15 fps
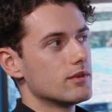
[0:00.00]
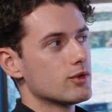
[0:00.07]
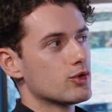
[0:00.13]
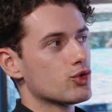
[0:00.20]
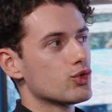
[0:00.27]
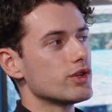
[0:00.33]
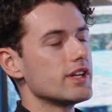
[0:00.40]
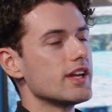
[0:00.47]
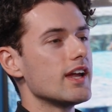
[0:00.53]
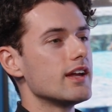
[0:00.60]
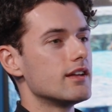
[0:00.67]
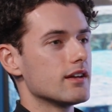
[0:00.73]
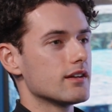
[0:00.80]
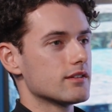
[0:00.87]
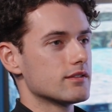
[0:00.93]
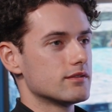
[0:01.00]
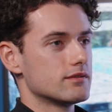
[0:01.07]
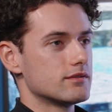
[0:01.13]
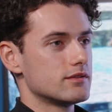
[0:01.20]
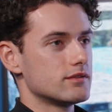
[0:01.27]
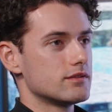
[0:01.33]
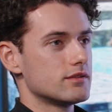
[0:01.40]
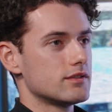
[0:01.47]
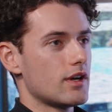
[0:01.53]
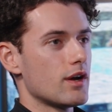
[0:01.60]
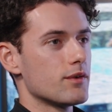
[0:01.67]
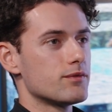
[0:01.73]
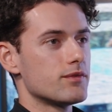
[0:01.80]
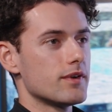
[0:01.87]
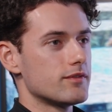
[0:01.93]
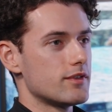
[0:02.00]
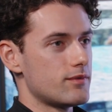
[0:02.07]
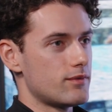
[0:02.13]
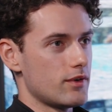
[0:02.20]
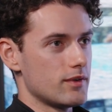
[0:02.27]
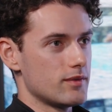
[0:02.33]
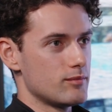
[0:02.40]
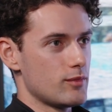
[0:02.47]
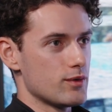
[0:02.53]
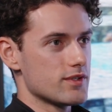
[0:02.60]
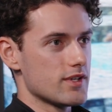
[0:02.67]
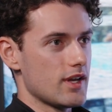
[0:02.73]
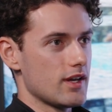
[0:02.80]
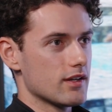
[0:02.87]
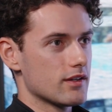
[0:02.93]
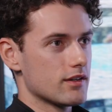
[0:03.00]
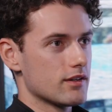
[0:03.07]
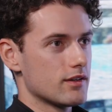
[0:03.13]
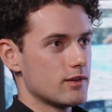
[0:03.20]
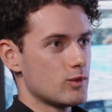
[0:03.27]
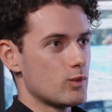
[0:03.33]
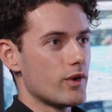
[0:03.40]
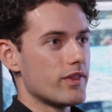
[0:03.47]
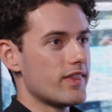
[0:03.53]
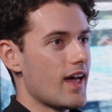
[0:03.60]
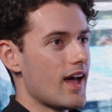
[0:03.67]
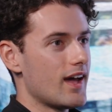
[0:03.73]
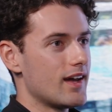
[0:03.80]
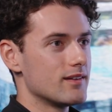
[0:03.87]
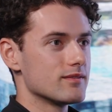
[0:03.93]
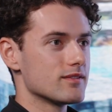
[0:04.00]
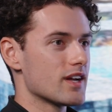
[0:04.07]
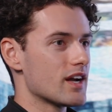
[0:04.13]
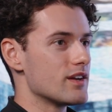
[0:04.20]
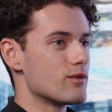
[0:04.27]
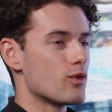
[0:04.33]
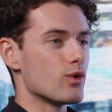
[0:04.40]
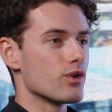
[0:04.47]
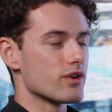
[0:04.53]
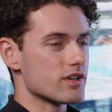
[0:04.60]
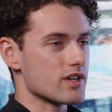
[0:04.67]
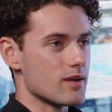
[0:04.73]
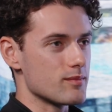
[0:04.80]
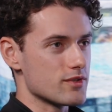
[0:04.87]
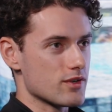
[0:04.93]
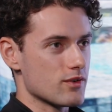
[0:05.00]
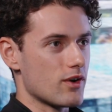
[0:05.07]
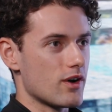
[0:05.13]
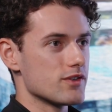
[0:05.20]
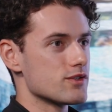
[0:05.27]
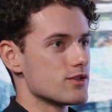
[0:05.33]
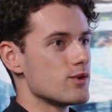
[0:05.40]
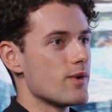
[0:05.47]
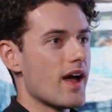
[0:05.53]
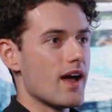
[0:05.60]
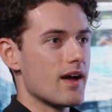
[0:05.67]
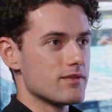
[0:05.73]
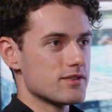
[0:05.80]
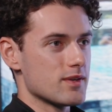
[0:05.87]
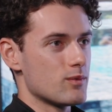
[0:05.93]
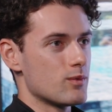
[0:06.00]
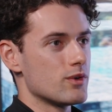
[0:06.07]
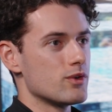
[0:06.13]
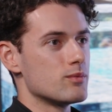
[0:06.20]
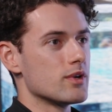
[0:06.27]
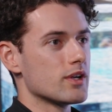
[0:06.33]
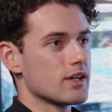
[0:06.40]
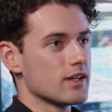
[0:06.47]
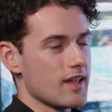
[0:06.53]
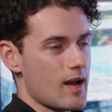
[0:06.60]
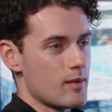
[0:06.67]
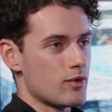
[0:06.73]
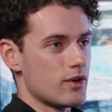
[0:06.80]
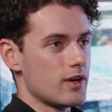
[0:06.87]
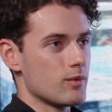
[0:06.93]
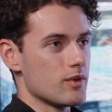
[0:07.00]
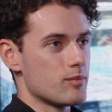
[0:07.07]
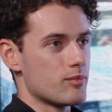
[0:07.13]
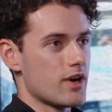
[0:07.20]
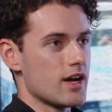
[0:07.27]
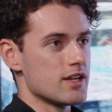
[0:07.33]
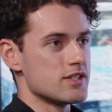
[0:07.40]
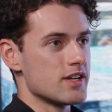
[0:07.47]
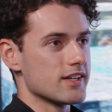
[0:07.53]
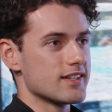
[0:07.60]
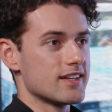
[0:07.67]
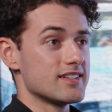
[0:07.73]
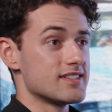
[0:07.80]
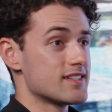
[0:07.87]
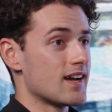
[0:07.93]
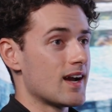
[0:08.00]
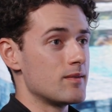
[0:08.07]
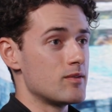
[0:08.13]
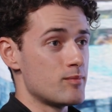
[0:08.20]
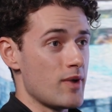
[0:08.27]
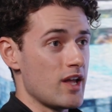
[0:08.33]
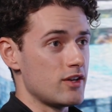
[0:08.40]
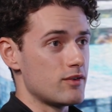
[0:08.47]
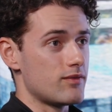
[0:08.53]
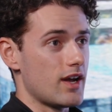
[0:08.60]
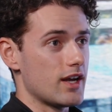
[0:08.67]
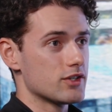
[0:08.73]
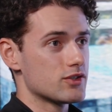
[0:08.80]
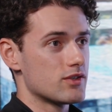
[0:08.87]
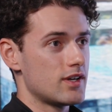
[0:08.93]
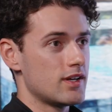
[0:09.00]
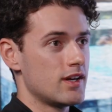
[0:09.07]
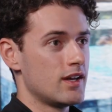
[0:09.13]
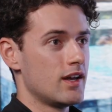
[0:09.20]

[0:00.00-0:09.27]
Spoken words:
creating a 50-foot mosaic, when that kind of order comes across, or you have somewhere you've been collaborating with a project and it's time to manufacture it,